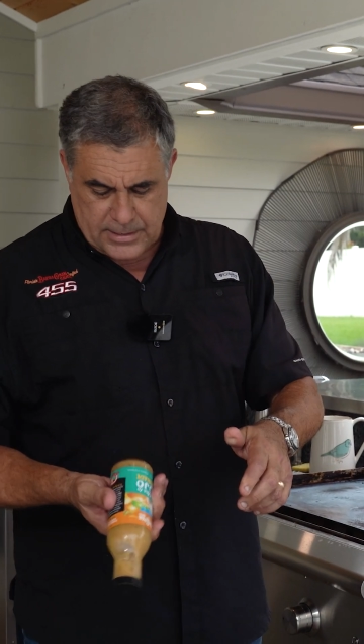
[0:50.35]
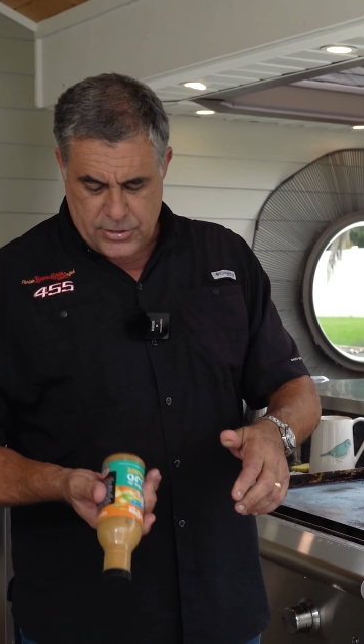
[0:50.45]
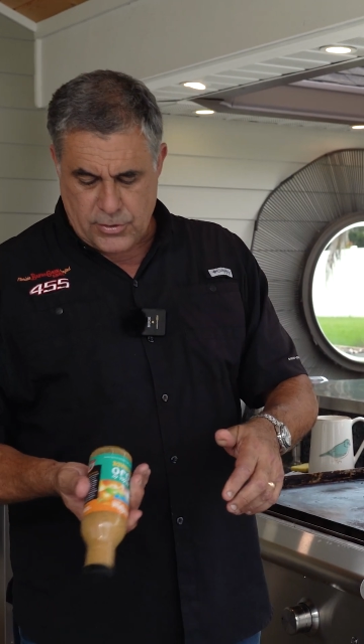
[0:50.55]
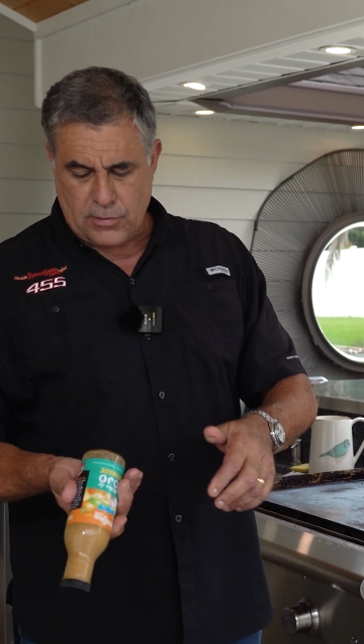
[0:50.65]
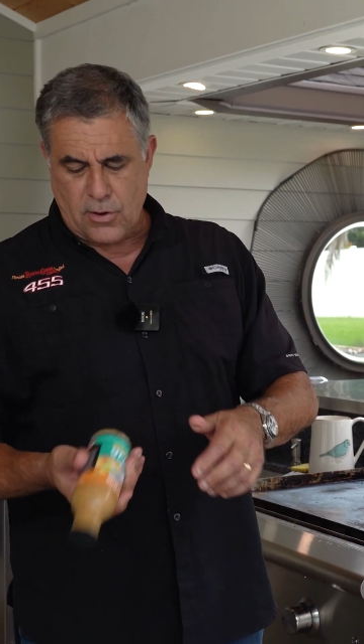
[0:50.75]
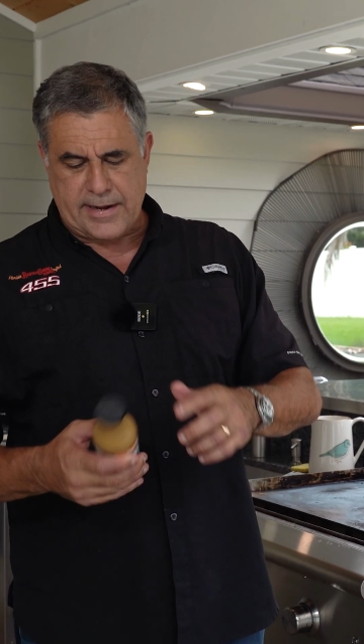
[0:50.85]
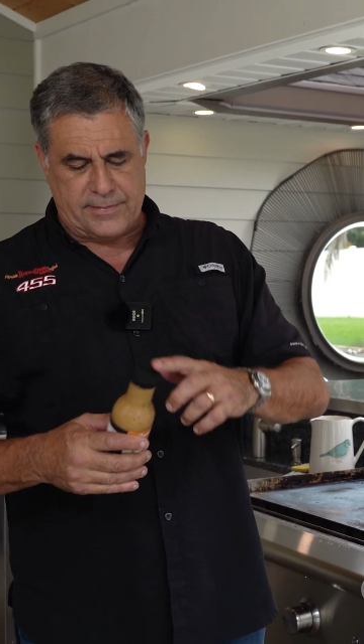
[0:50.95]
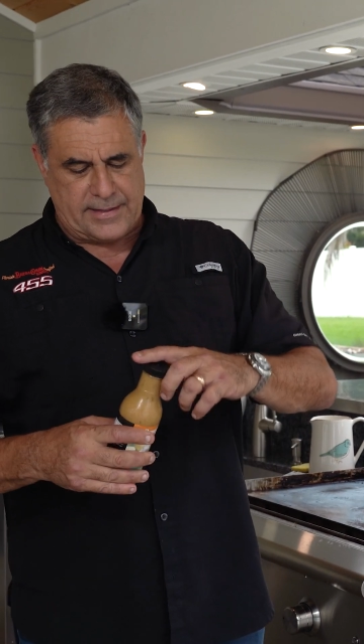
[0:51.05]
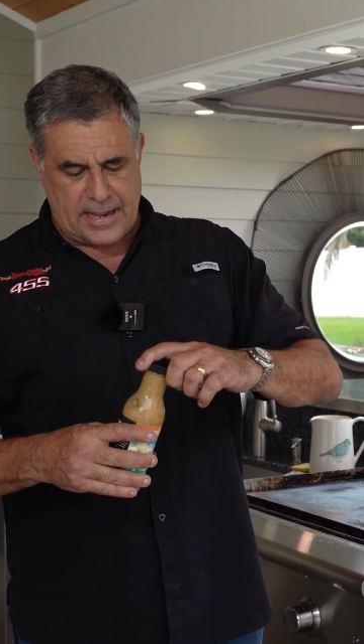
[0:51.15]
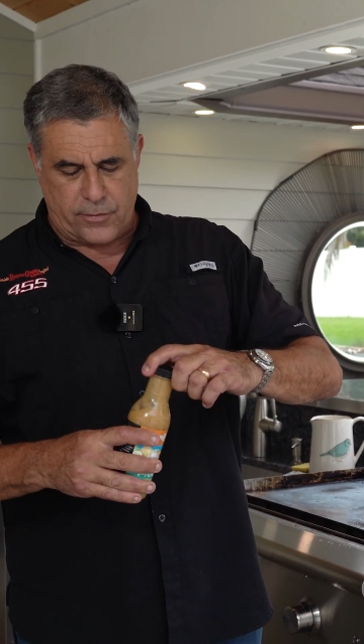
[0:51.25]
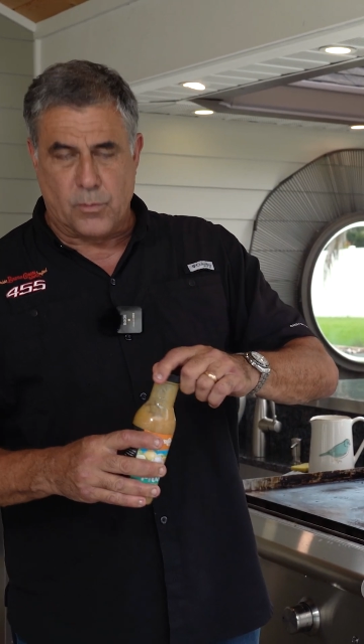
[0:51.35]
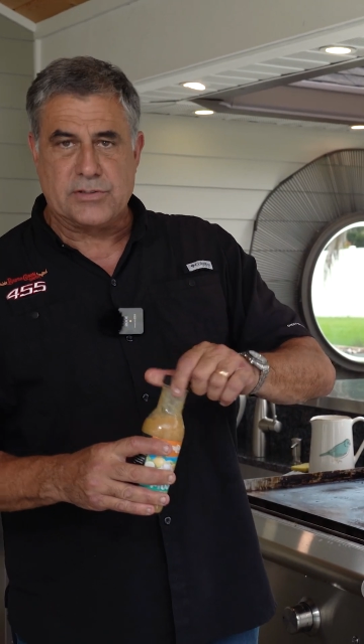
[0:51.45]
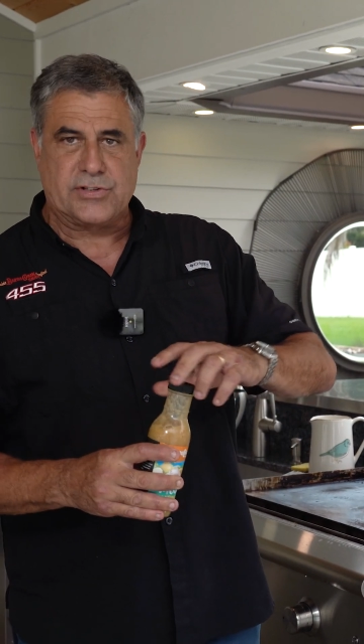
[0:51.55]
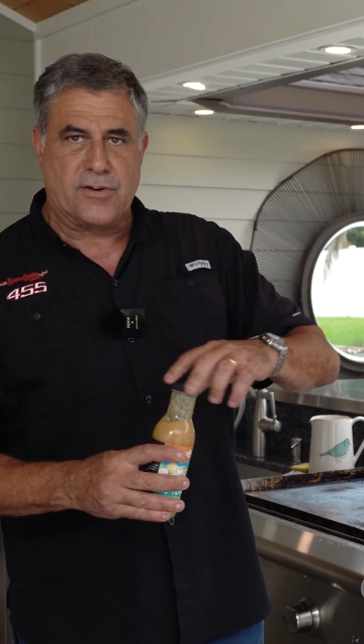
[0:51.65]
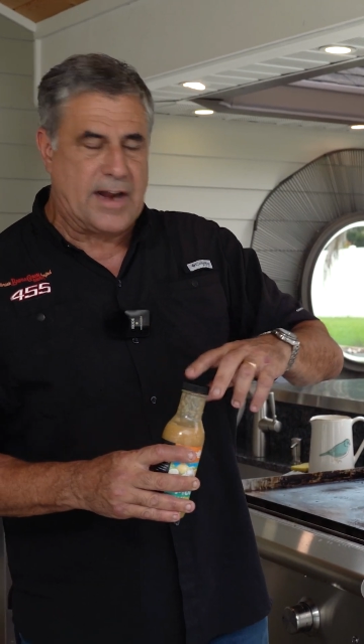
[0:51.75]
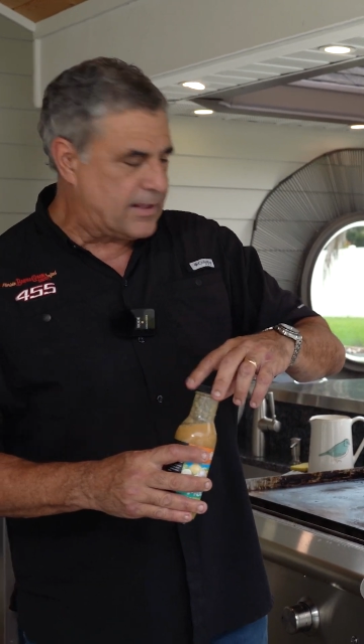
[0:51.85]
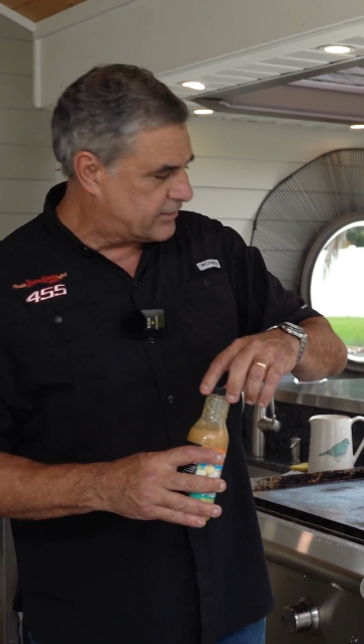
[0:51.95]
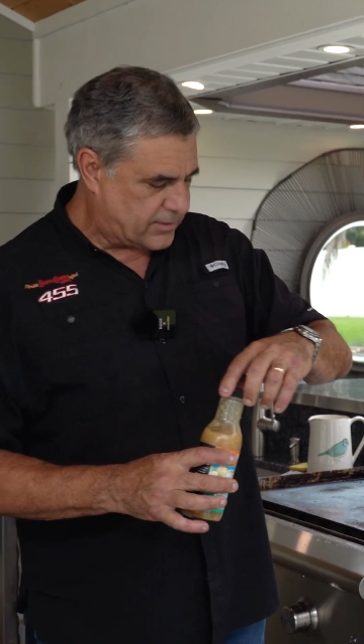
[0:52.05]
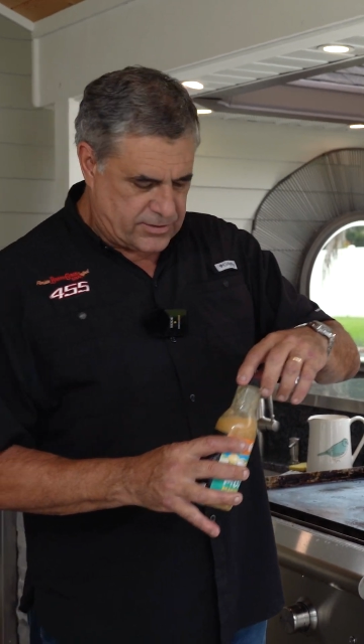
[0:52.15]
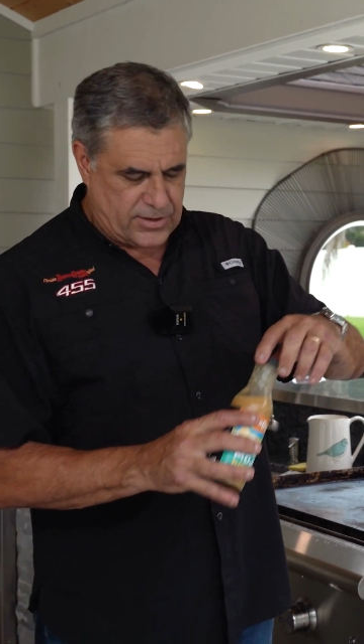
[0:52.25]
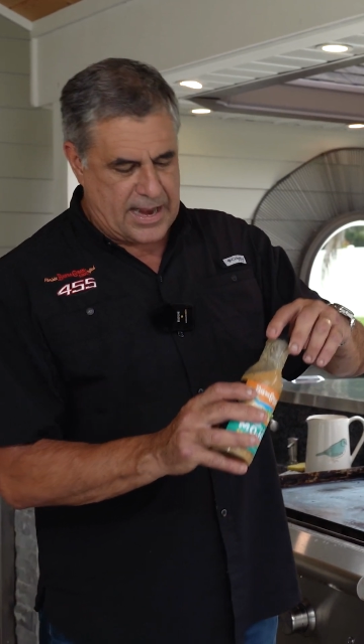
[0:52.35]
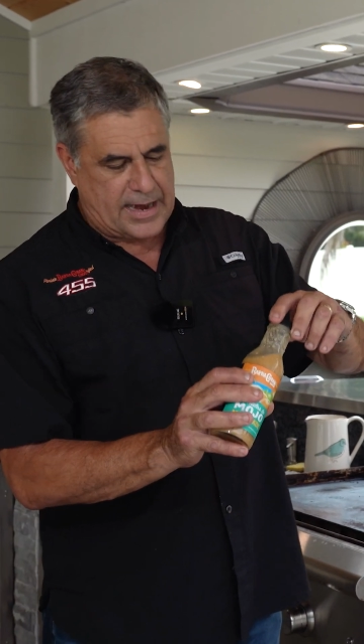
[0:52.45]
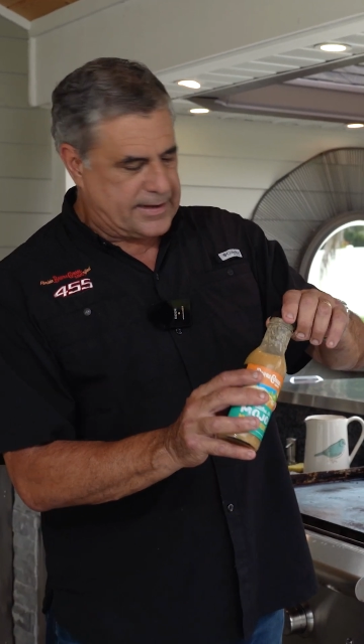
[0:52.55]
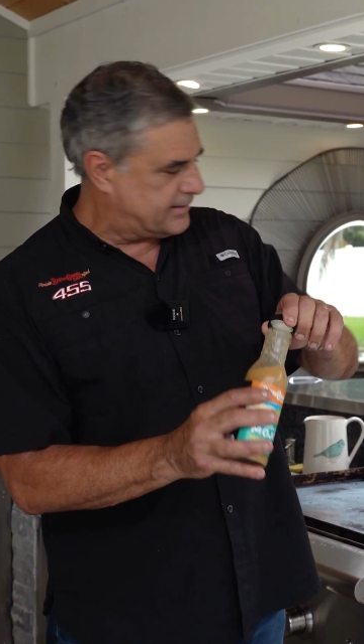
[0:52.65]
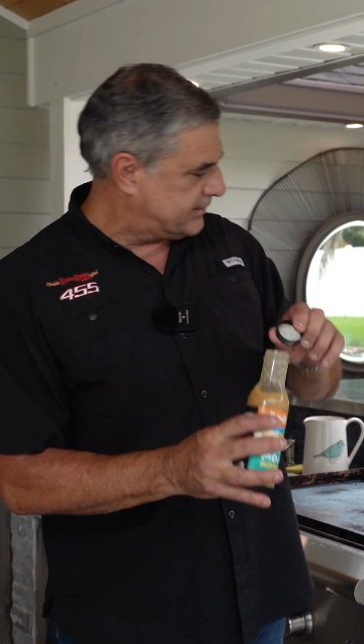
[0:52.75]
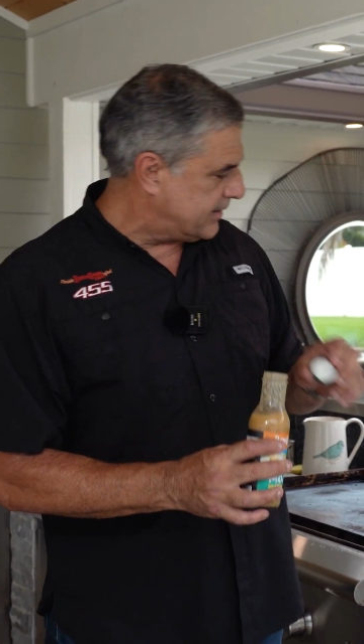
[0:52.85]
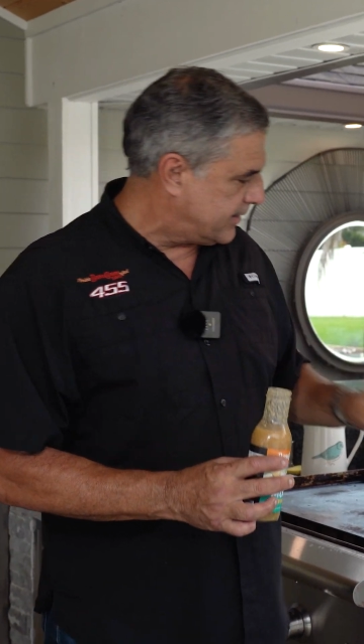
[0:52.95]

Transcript: You can look at the other ones that are out there and you're not gonna see